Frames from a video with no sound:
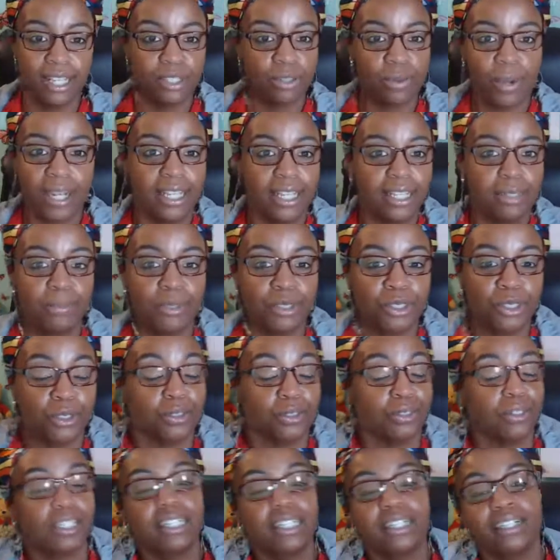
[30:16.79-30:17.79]
That's why I keep a
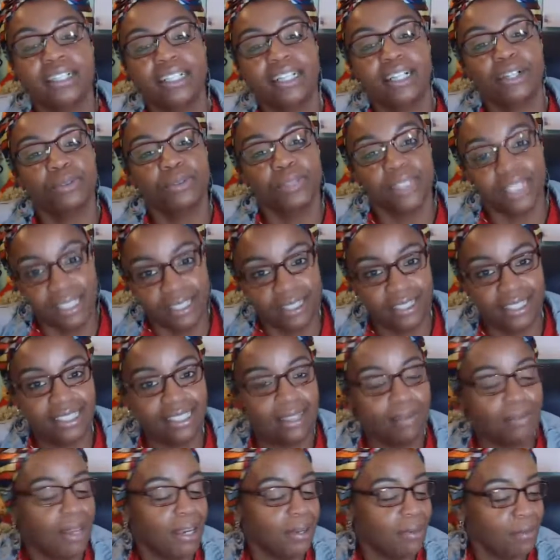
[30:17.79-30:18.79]
journal. Clarity on 10.
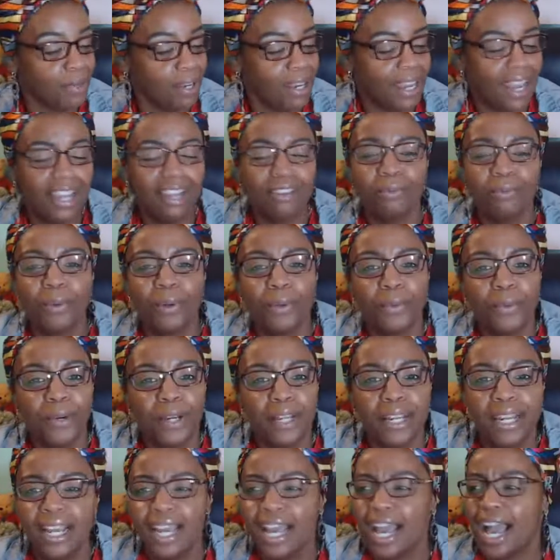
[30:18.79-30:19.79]
Because I'm like, what? I even put
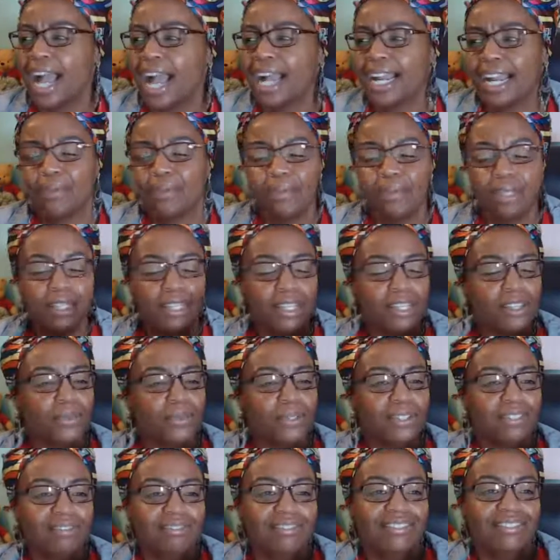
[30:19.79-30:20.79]
one. I got me another
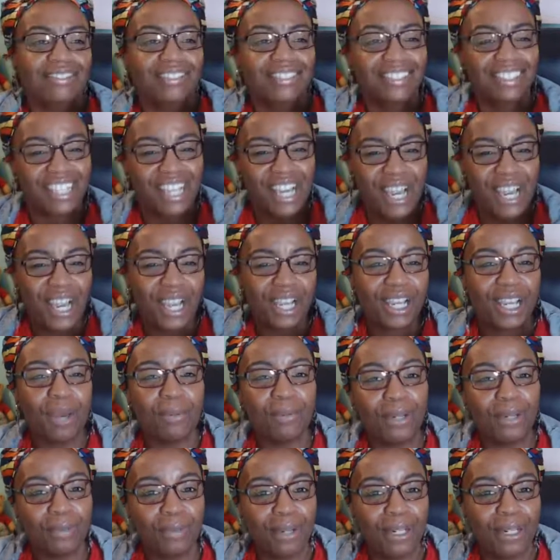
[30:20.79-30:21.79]
one.
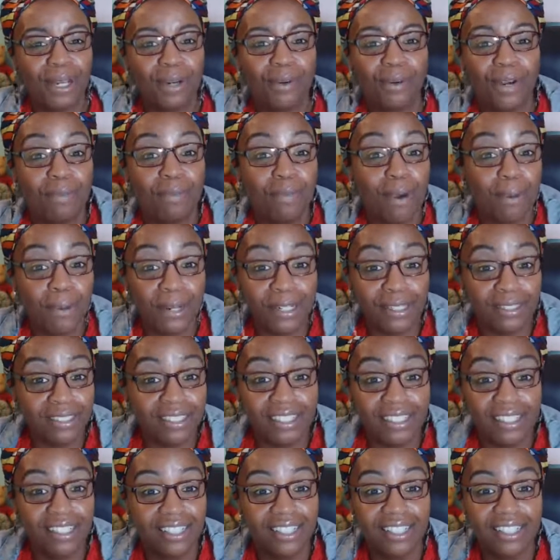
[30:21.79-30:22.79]
Kept it in my
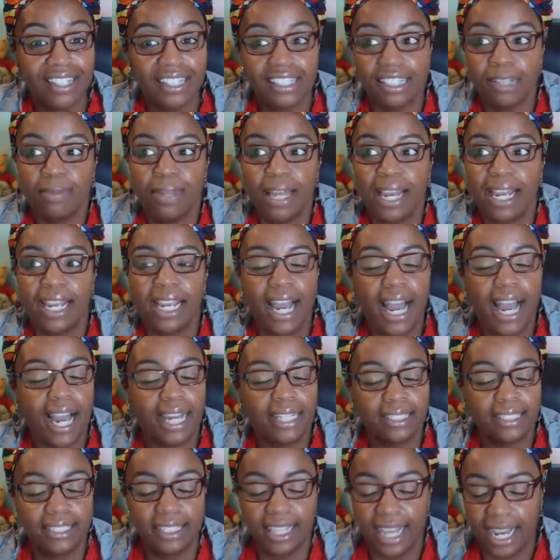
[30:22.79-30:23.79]
purse. Because I'm like,
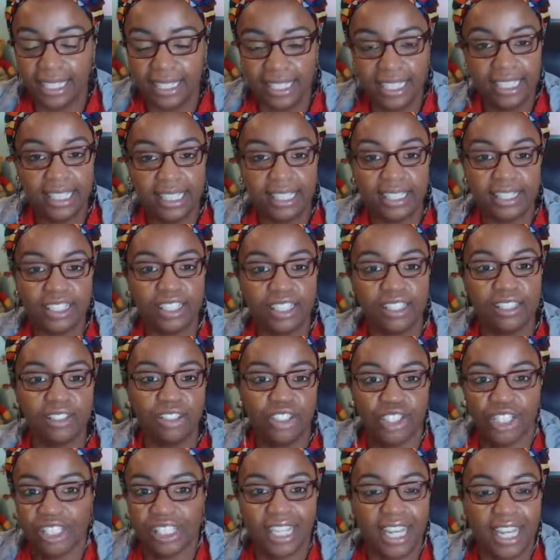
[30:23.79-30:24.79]
I need this
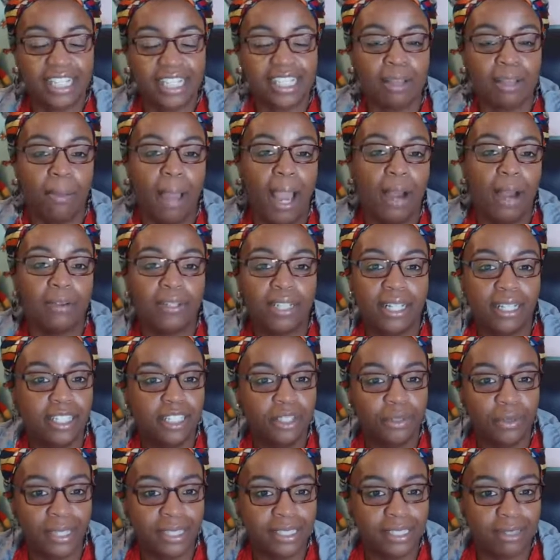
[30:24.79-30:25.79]
just in case I'm out and I
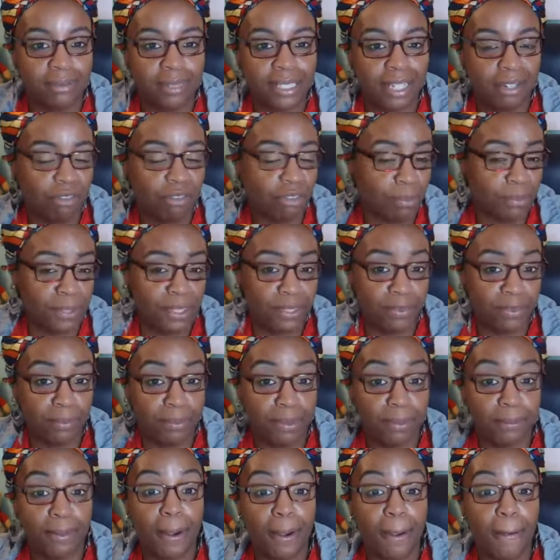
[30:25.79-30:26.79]
need to write something down for me to
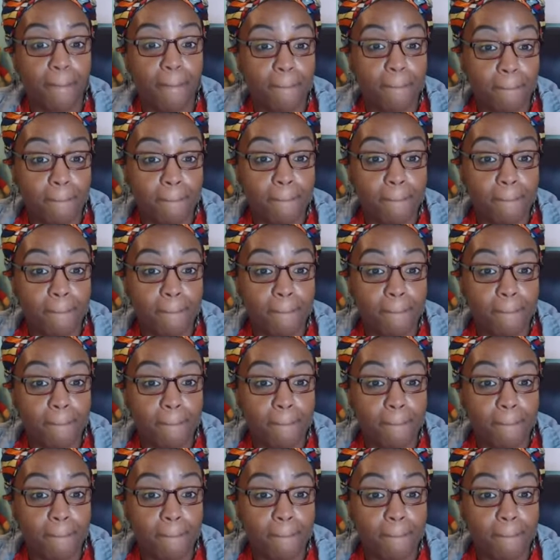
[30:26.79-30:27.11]
remember.